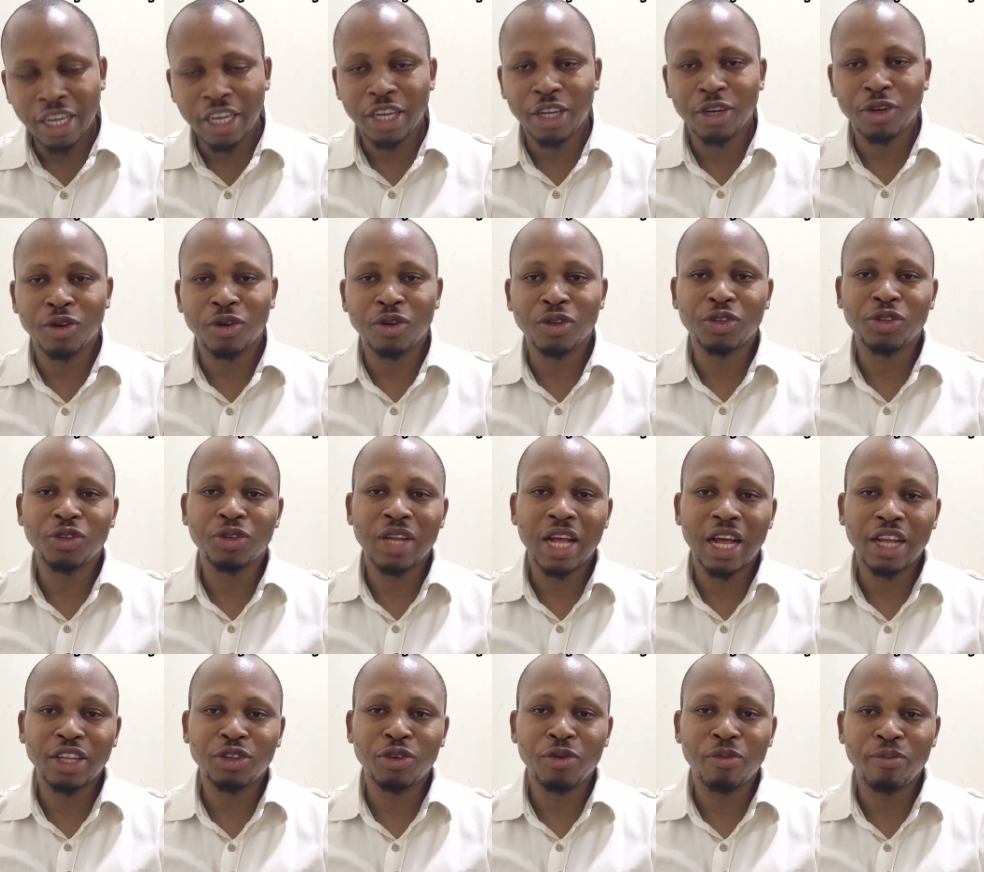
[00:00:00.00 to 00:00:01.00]
you know, so
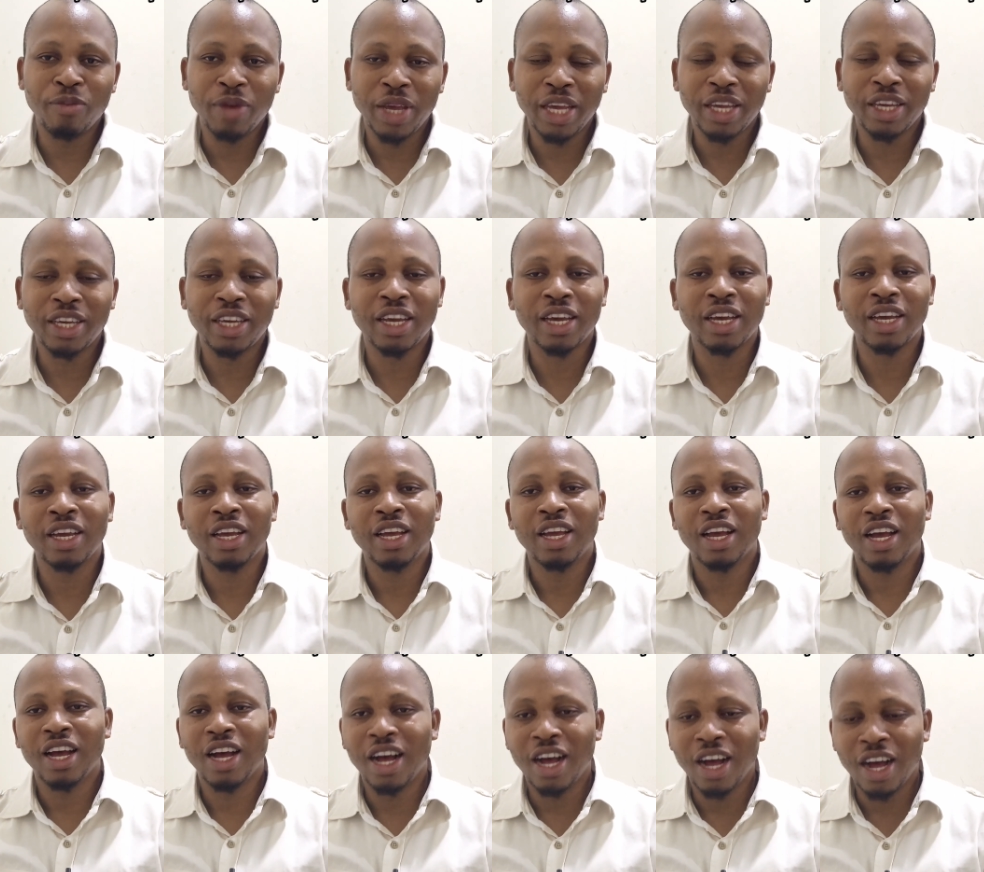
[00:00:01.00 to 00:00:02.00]
that you make
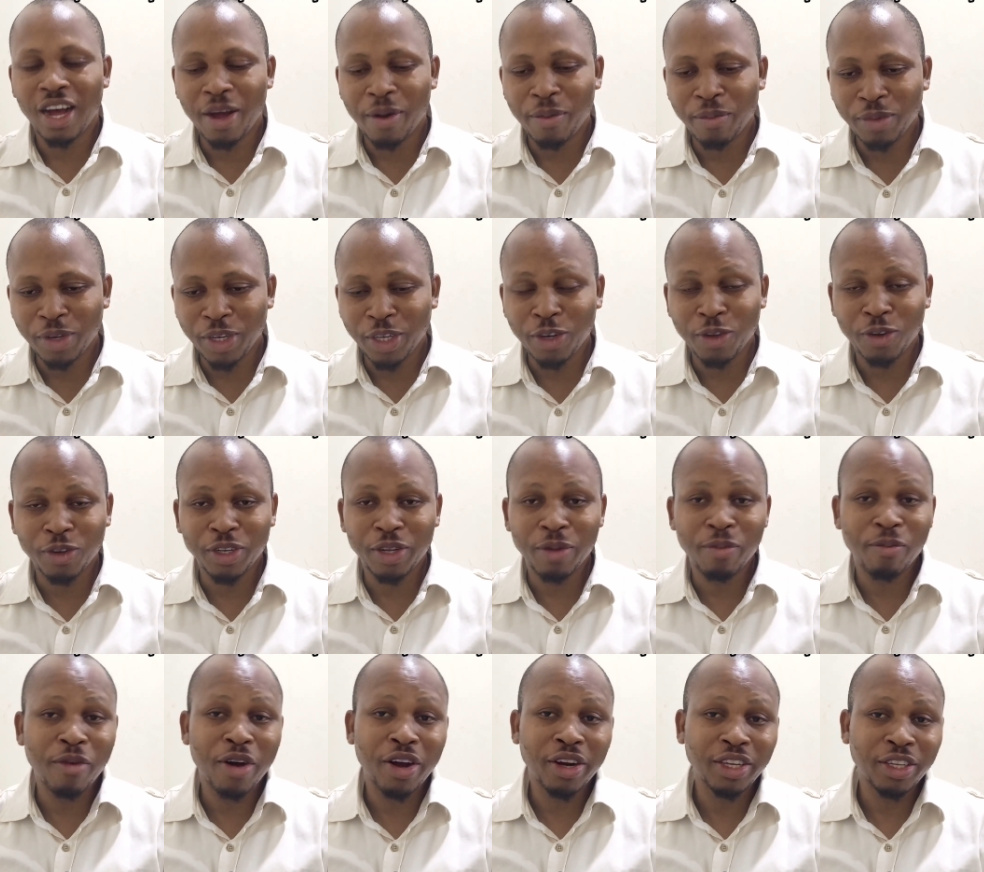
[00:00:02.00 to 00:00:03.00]
you know, the
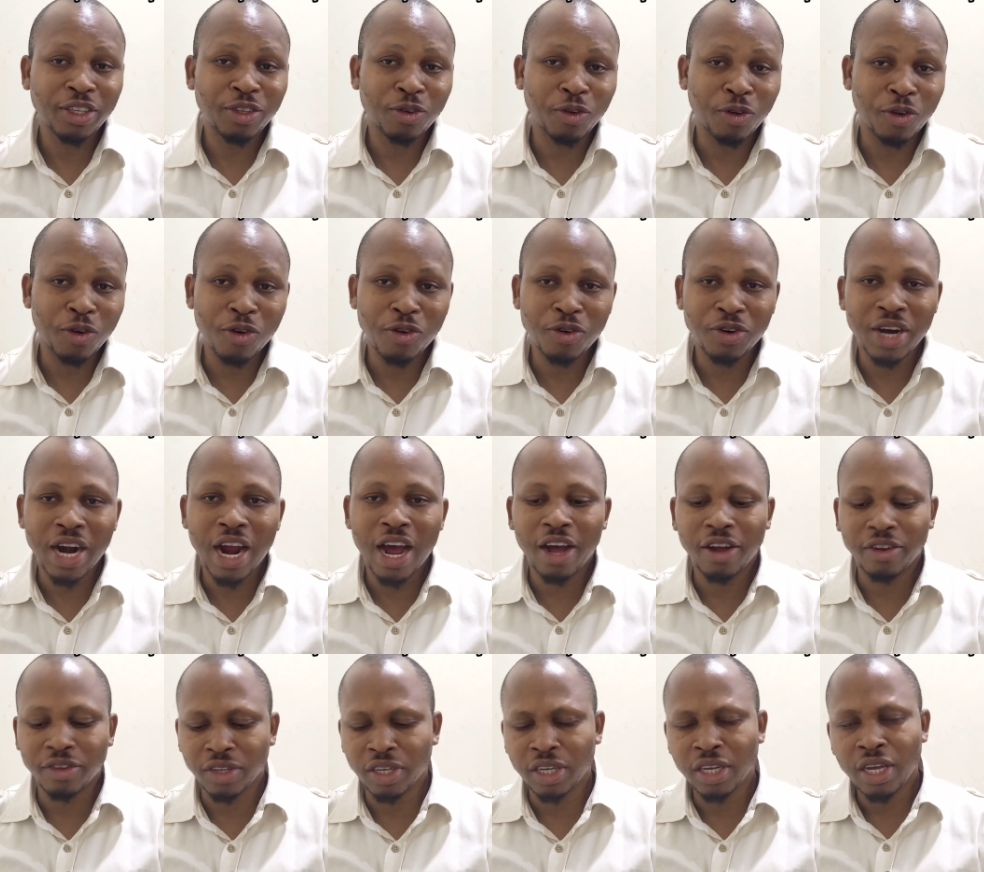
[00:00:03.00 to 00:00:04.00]
money to go
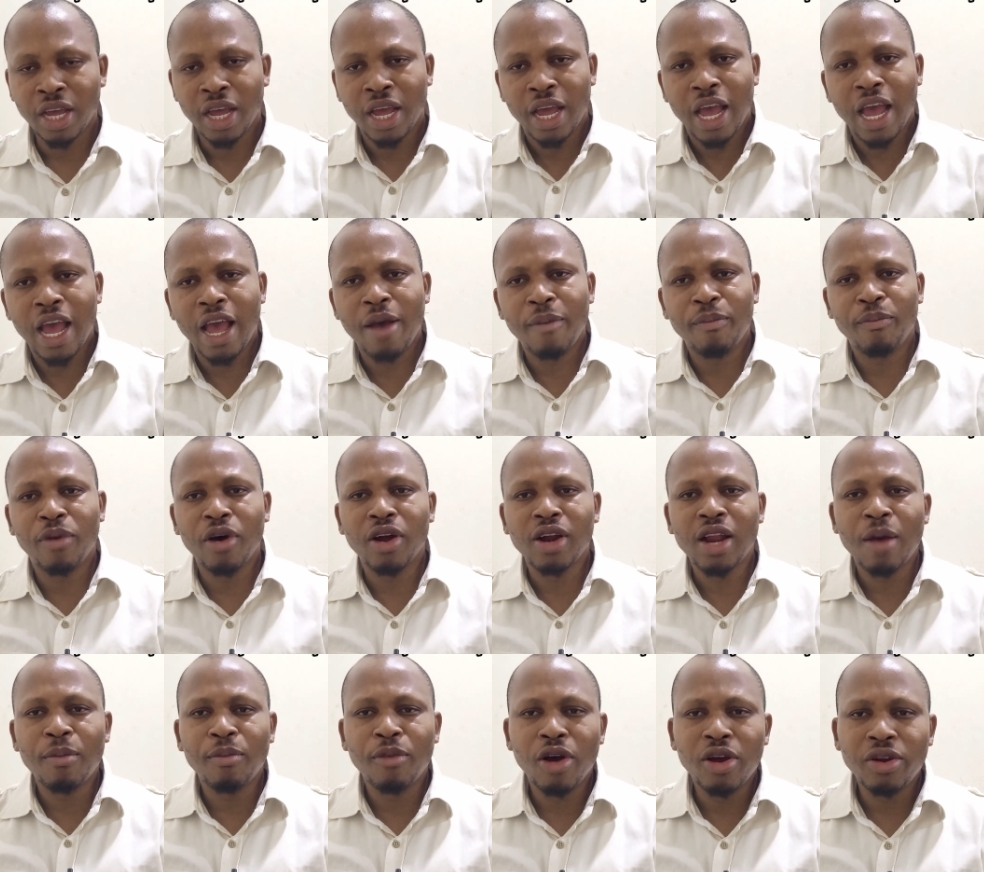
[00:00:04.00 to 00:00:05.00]
around. And
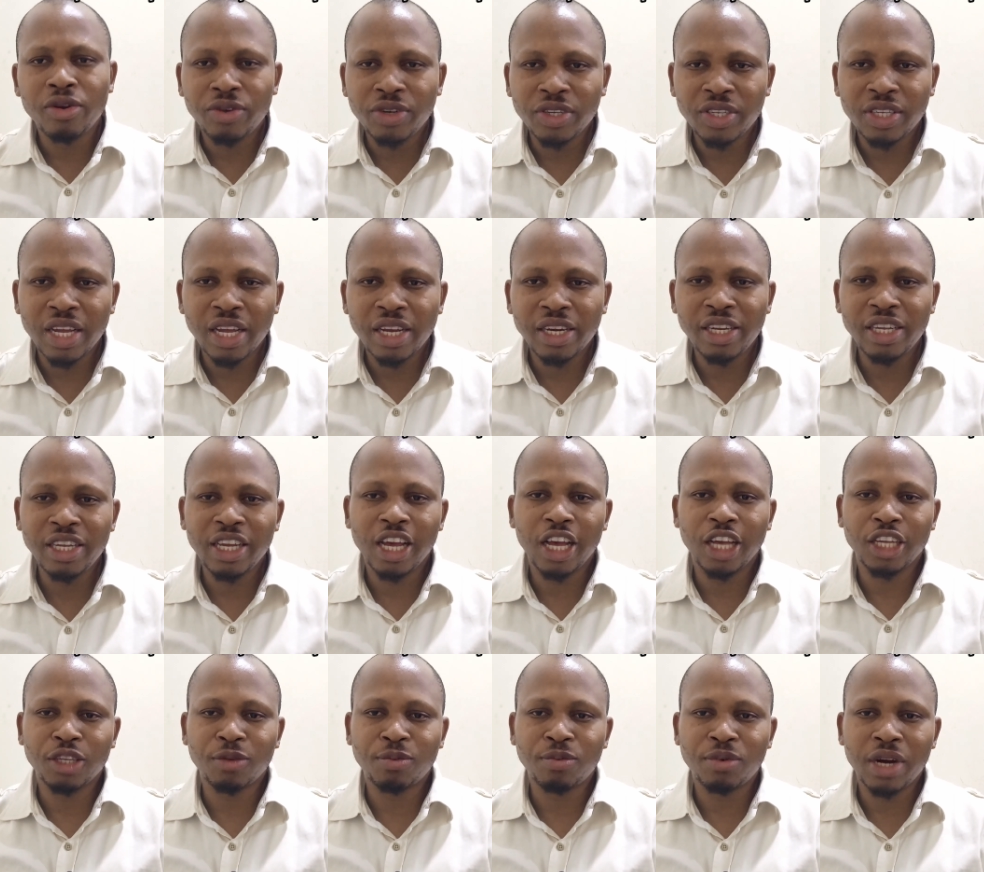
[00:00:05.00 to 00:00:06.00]
Burna Boy recently
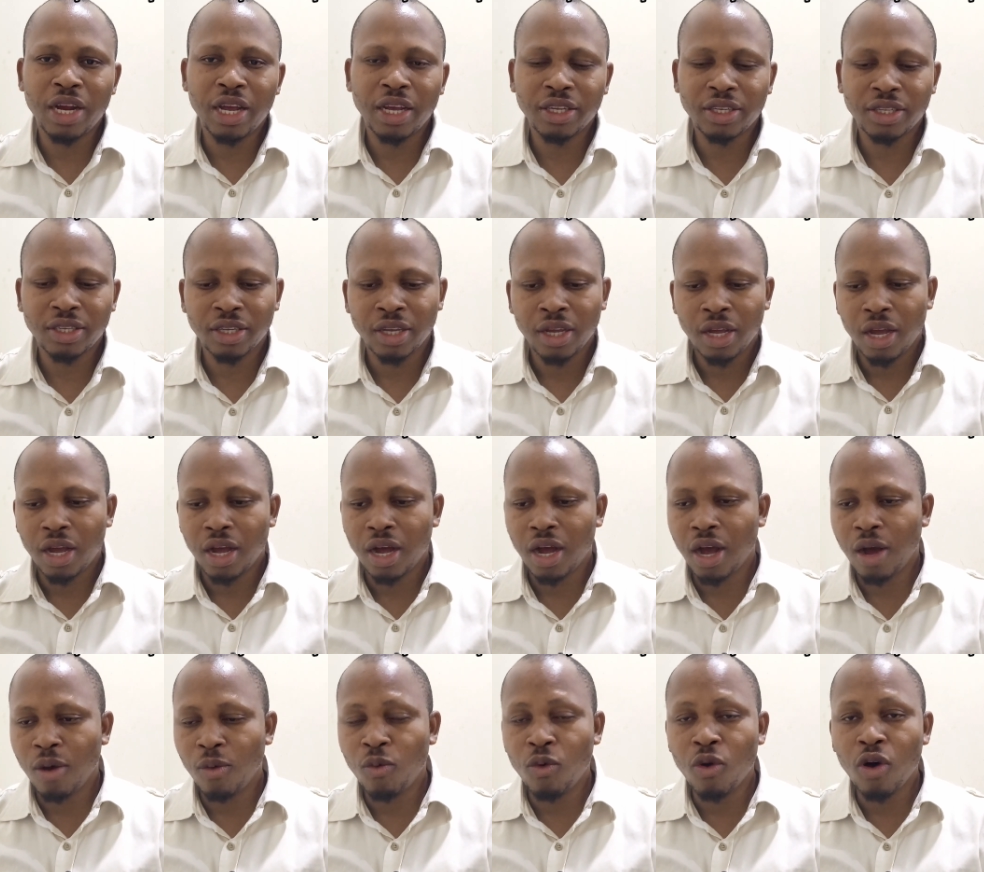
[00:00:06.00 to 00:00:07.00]
expressed
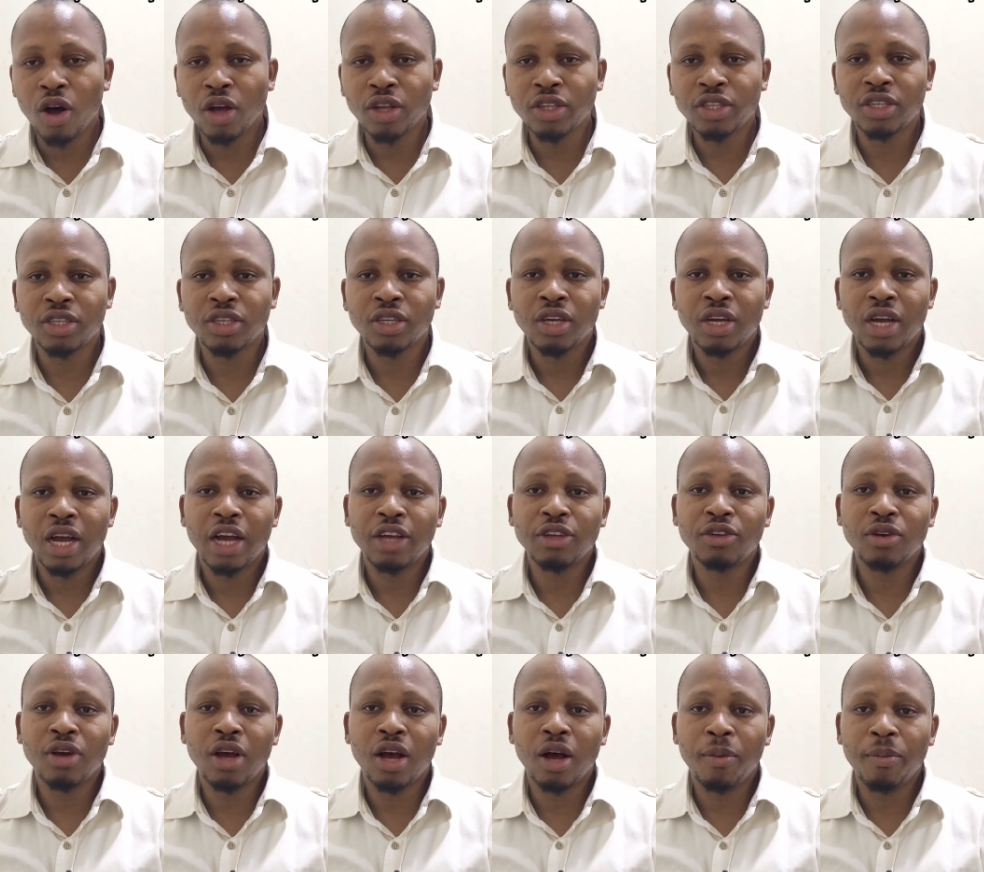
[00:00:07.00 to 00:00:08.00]
what
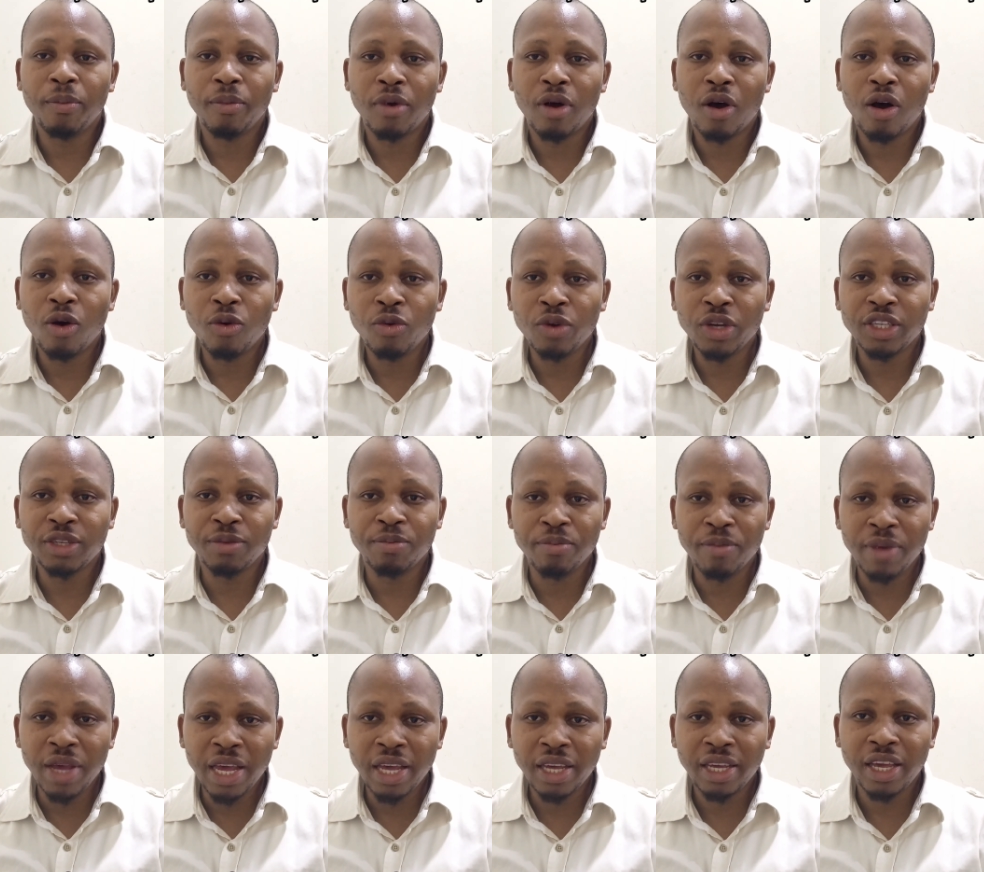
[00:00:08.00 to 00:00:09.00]
always
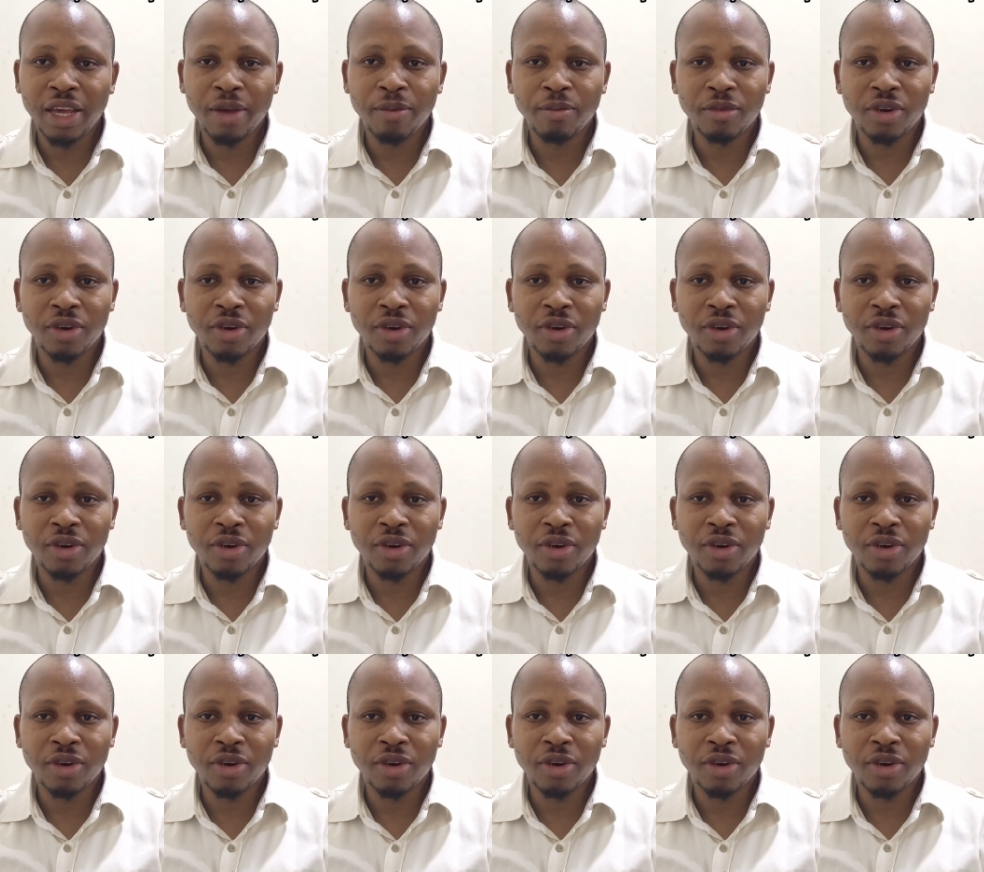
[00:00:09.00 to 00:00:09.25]
make him